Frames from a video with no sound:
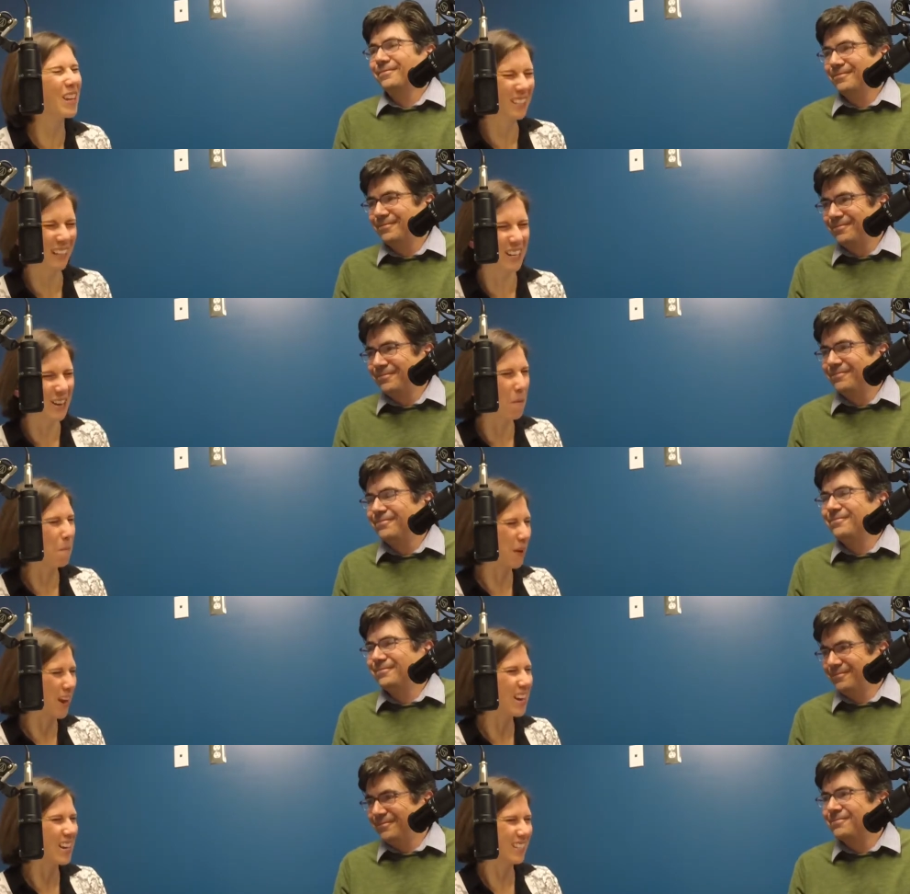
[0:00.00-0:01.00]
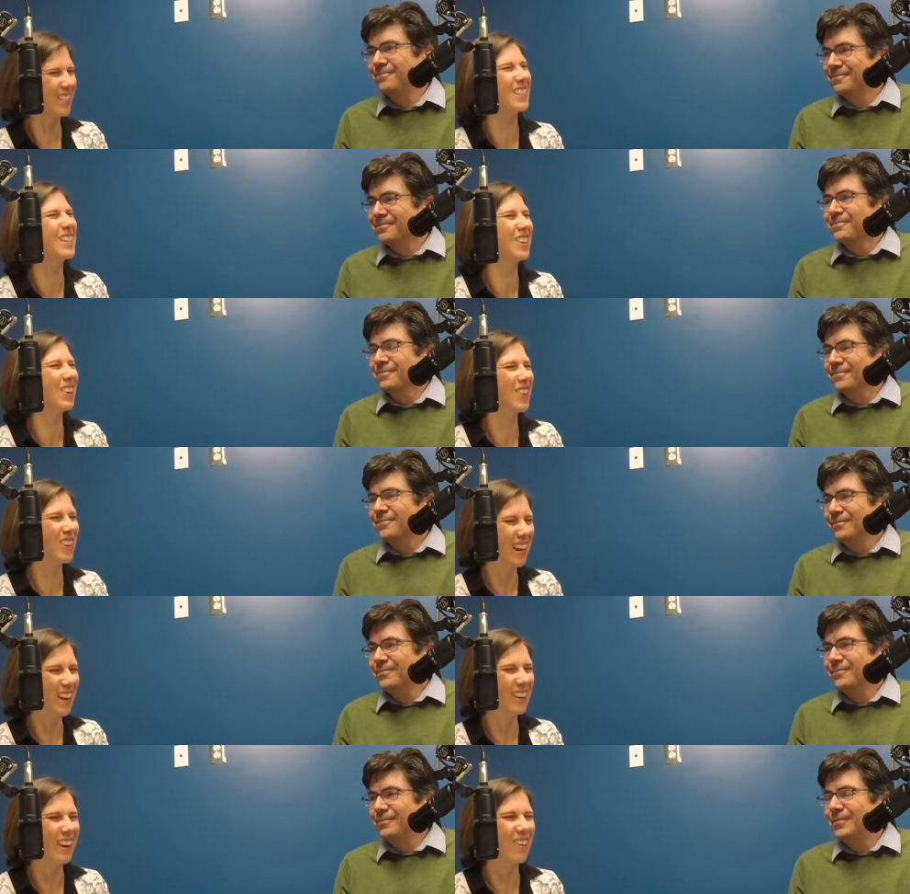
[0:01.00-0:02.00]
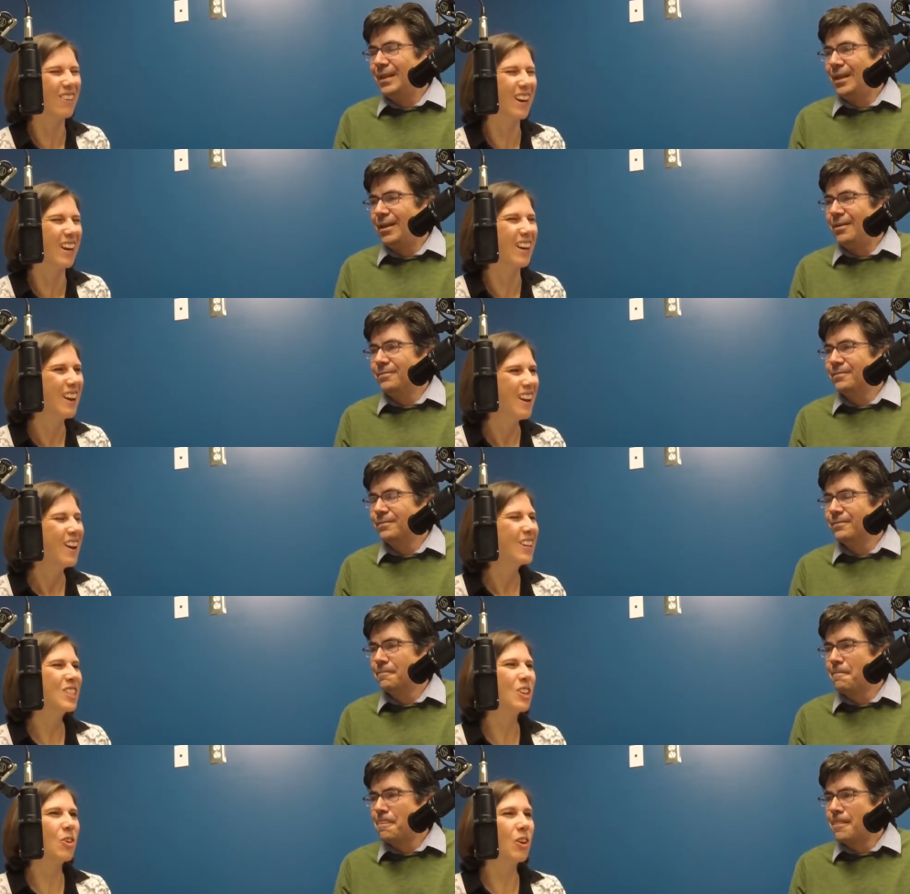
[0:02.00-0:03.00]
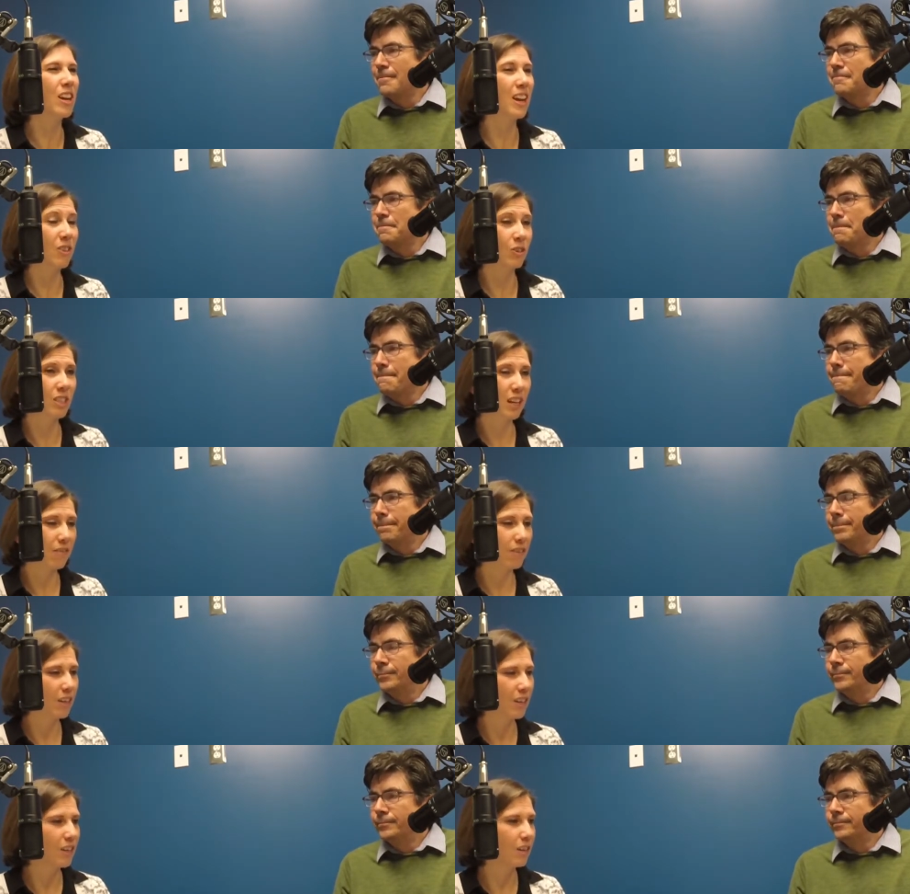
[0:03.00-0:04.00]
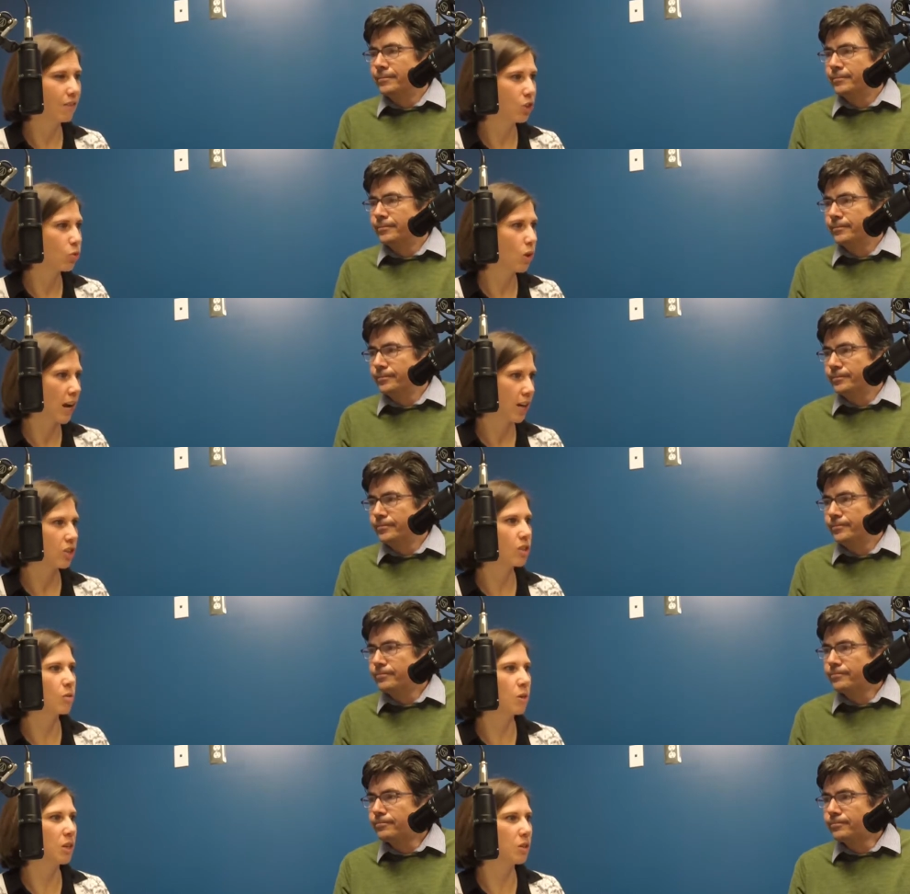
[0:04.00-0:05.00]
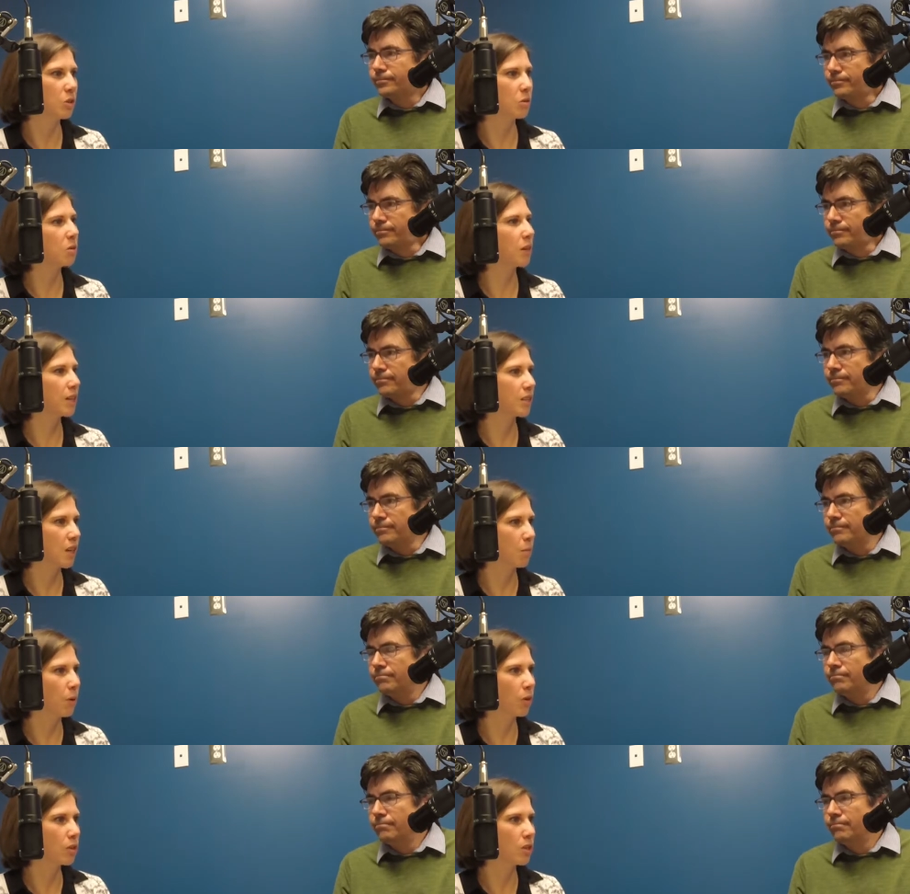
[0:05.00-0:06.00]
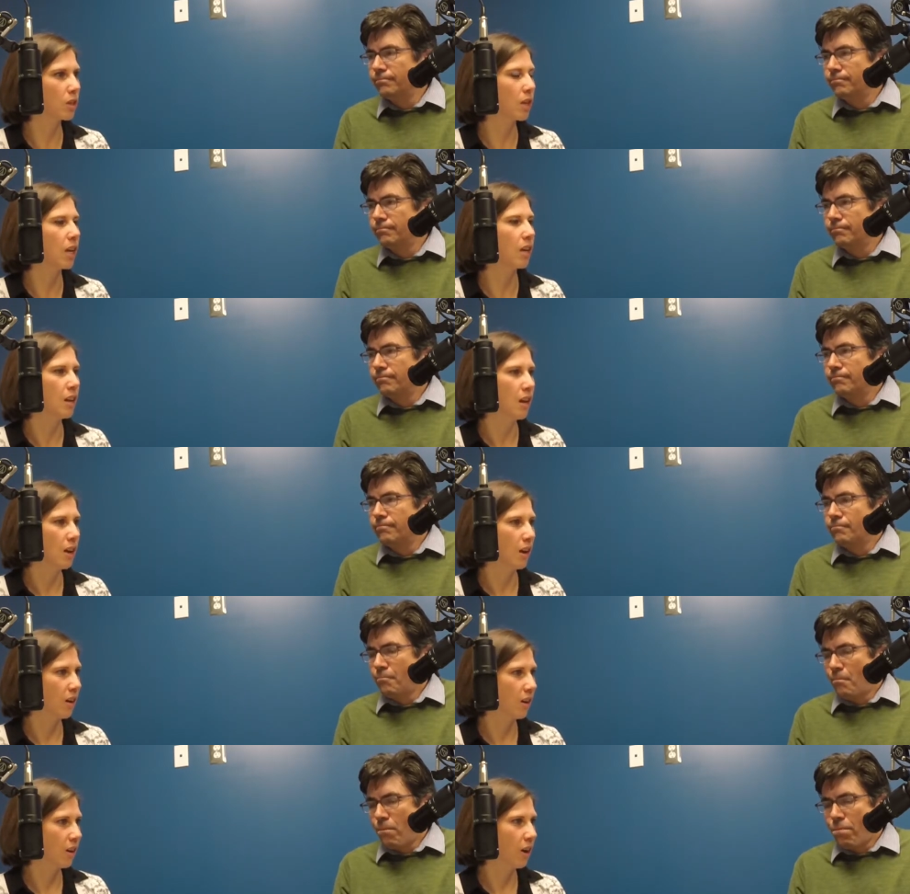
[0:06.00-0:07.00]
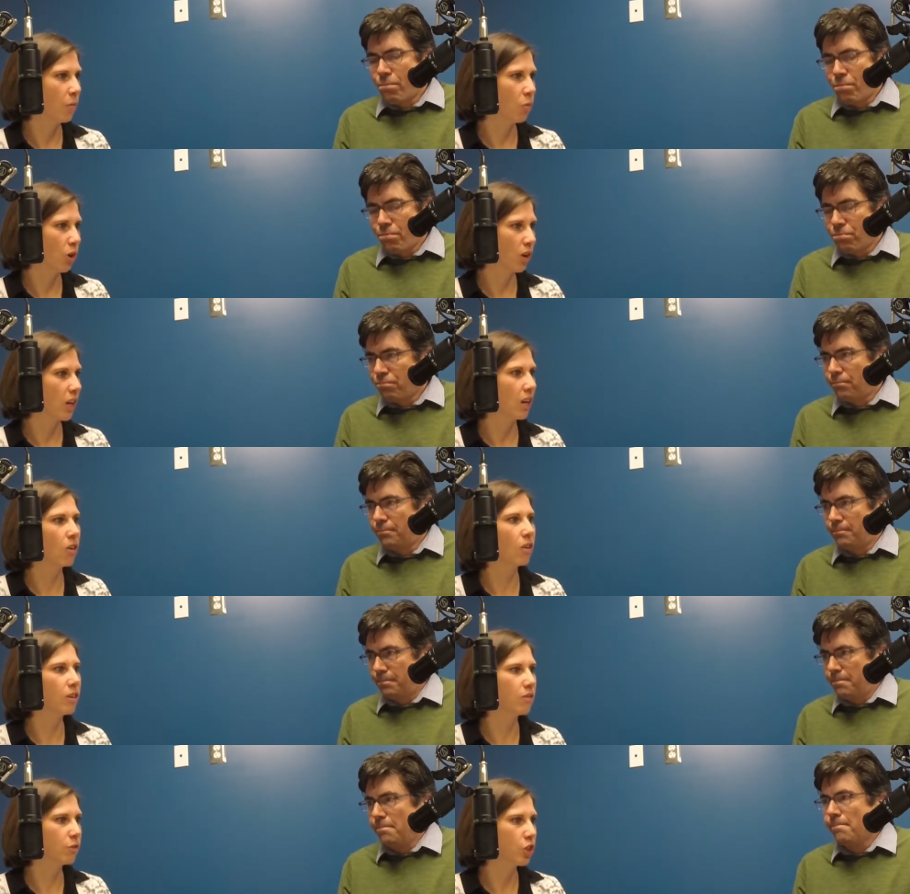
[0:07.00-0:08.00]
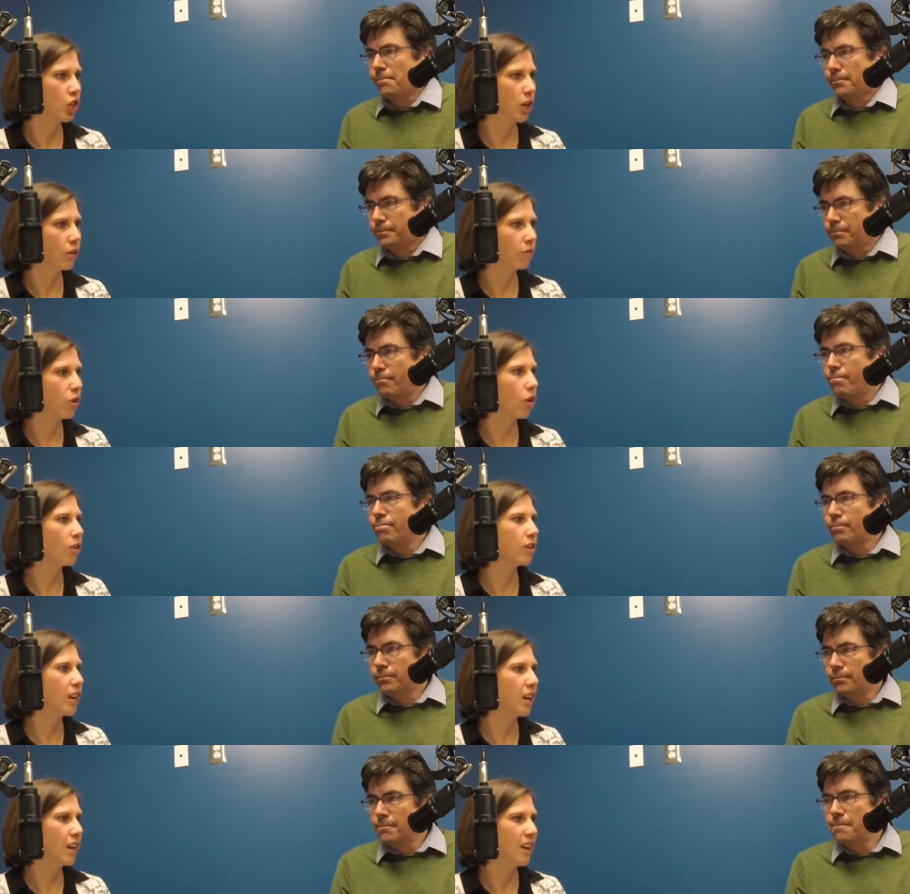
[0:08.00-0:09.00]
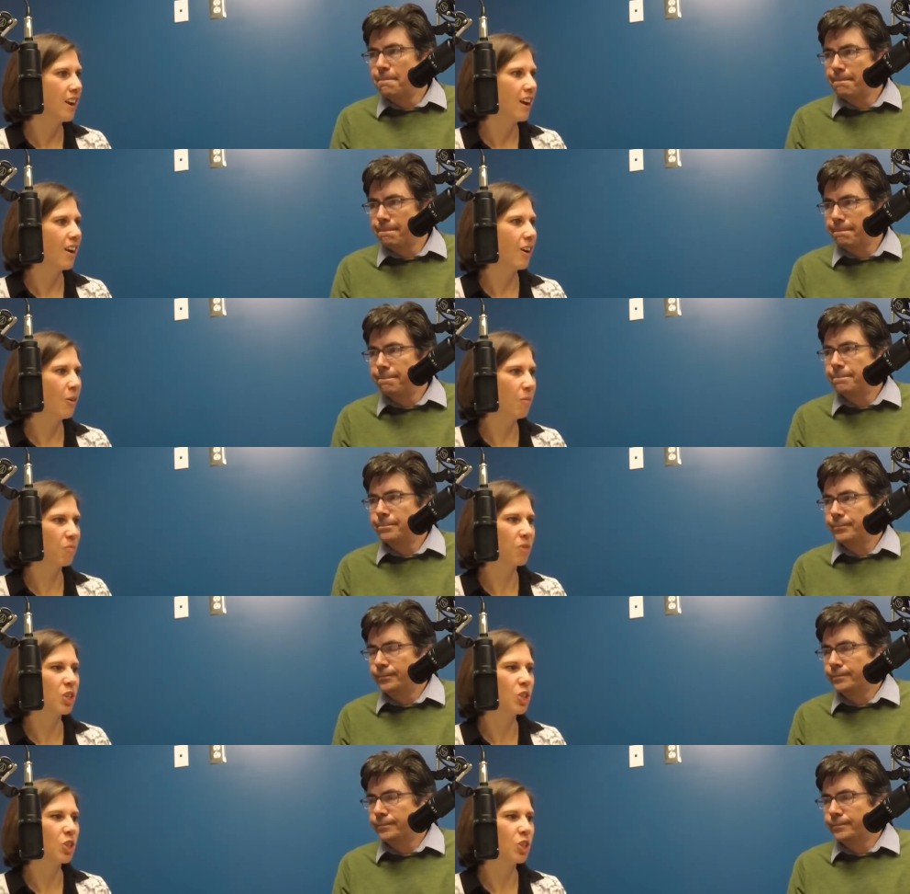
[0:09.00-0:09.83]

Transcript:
Speaker 1: this in the bin. It's you know you get that way. Yeah. So yeah, there's definitely the individual actions we can do. Like I said, personally, uh, I'm working on regenerative gardening. Um,